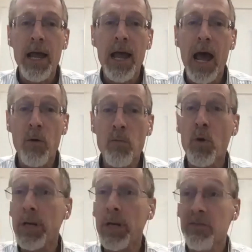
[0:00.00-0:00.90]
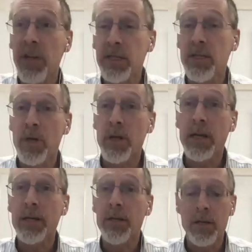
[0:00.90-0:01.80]
how important is
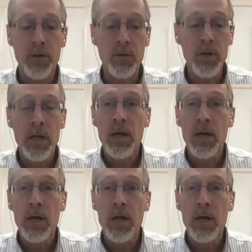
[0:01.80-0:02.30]
flexibility to you,